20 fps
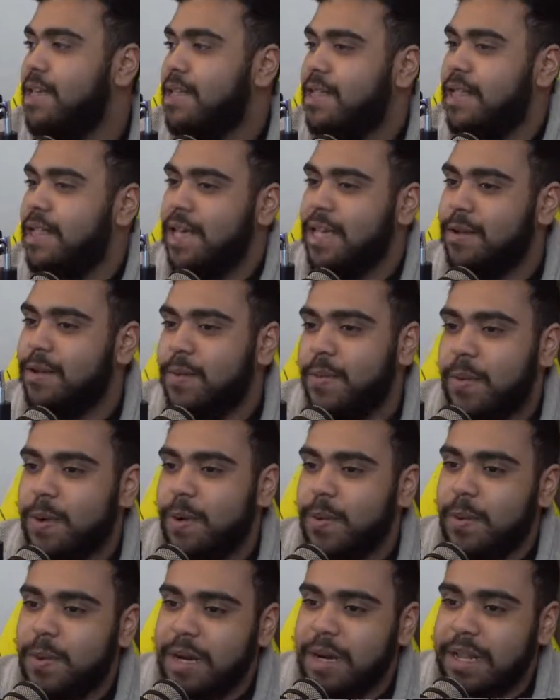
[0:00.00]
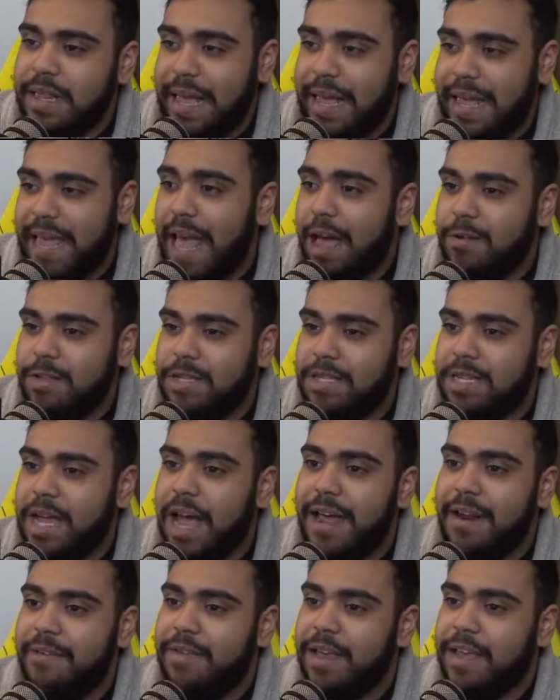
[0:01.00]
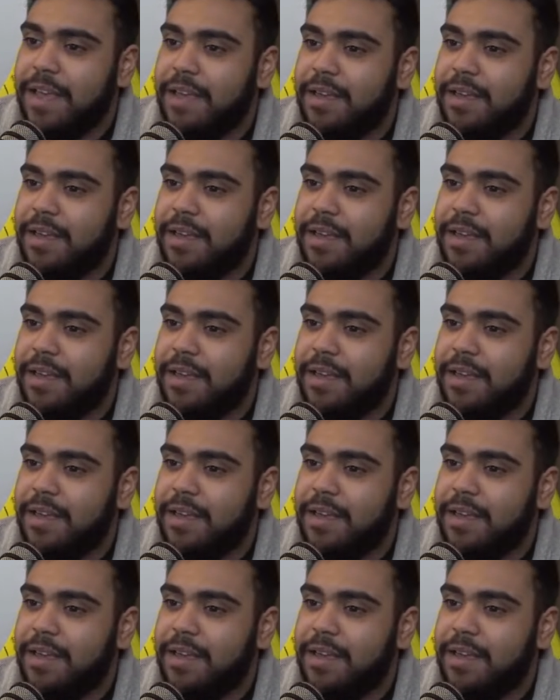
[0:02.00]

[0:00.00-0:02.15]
Like, like outside of like,